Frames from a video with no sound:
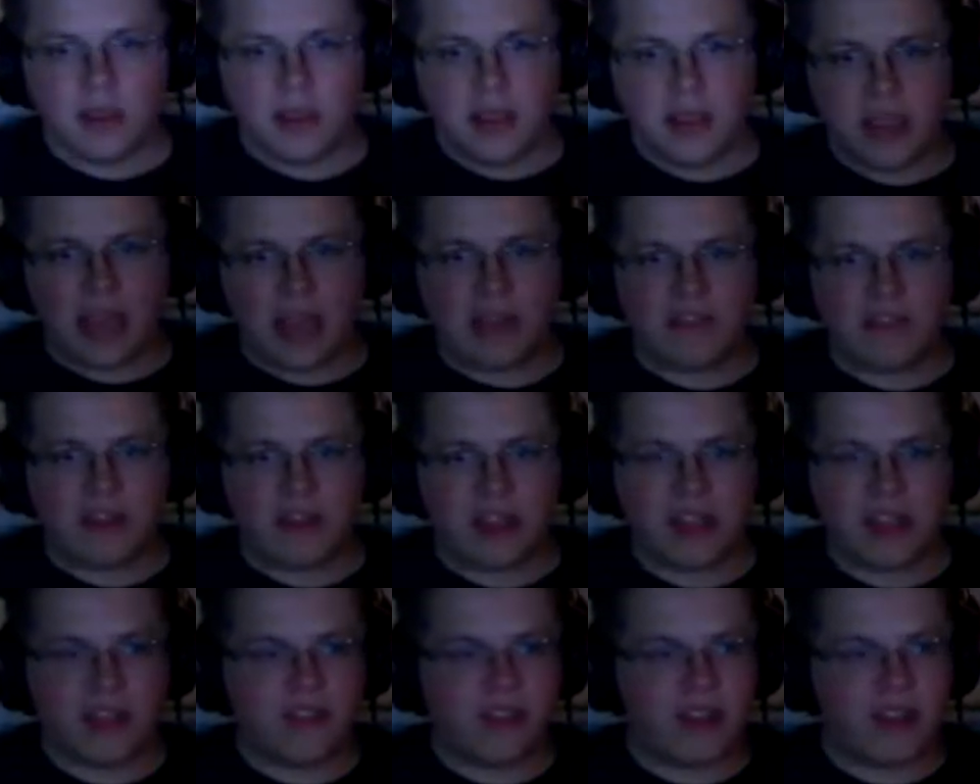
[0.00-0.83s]
Yeah,
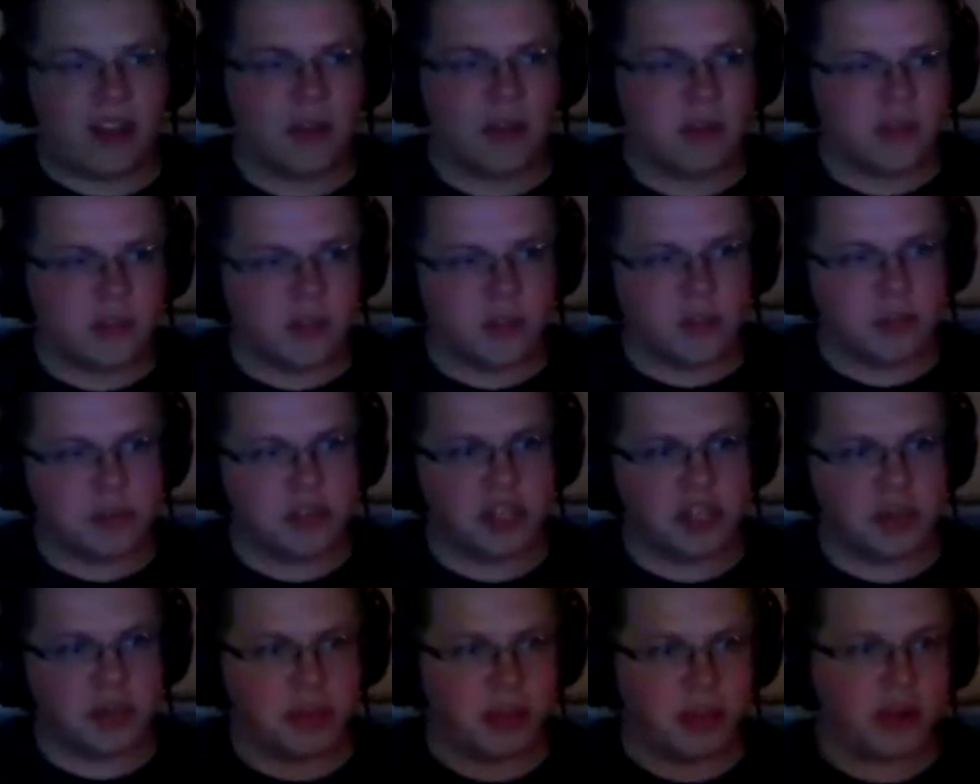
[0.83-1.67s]
if I do super
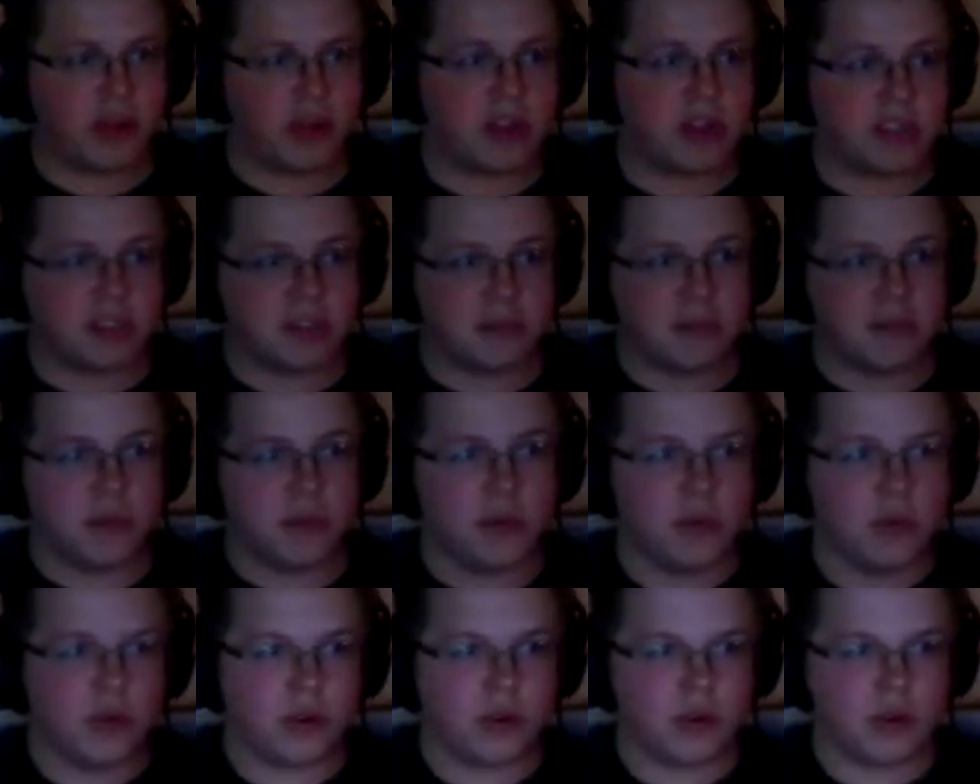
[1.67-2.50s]
jump and then Crescent
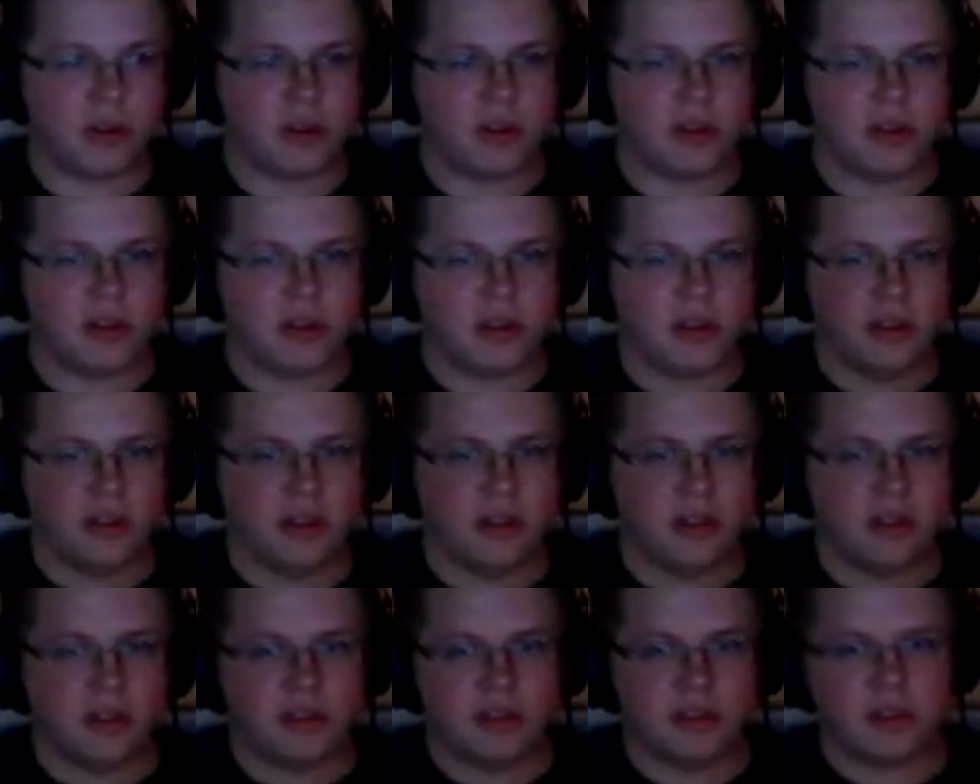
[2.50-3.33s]
Moon or
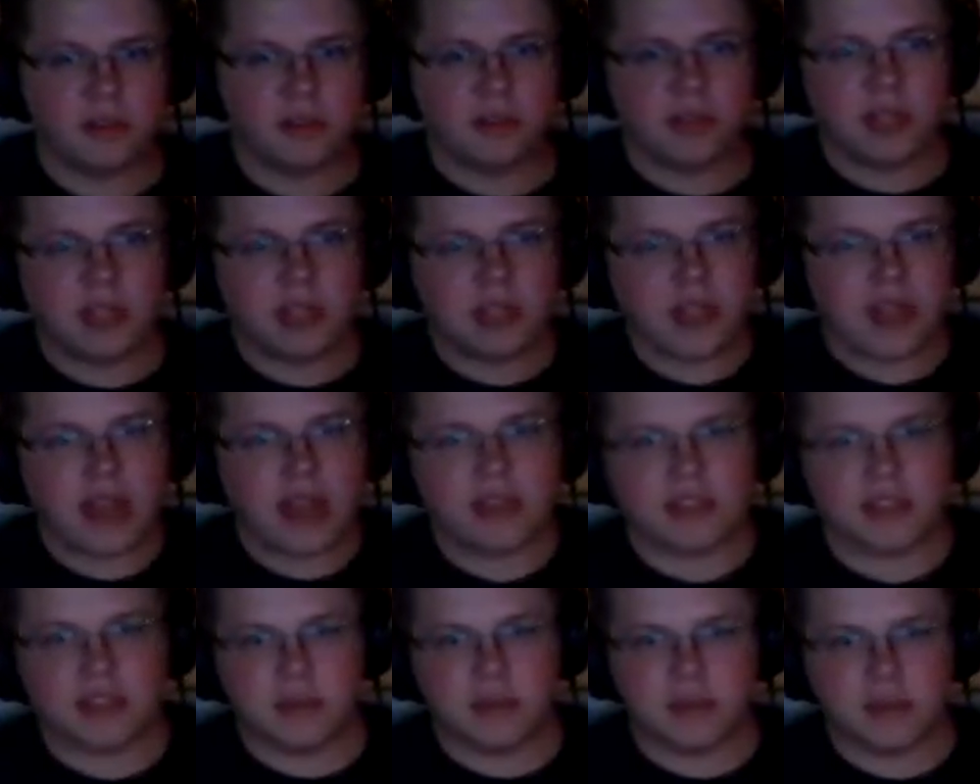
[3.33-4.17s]
something like that,
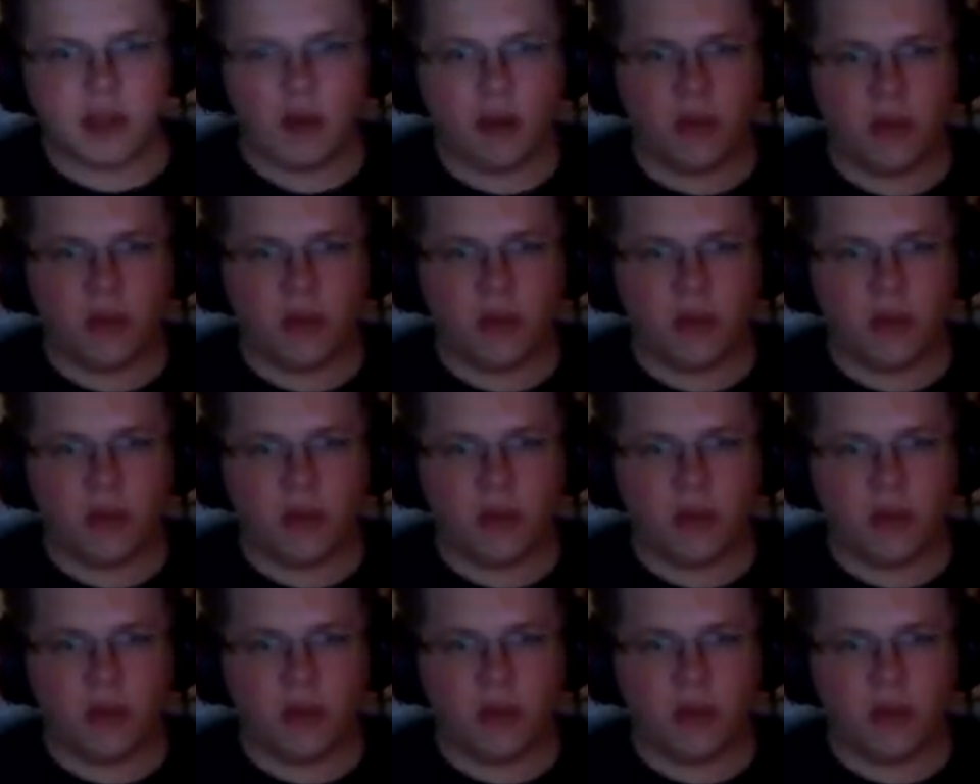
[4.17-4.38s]
it's gonna be all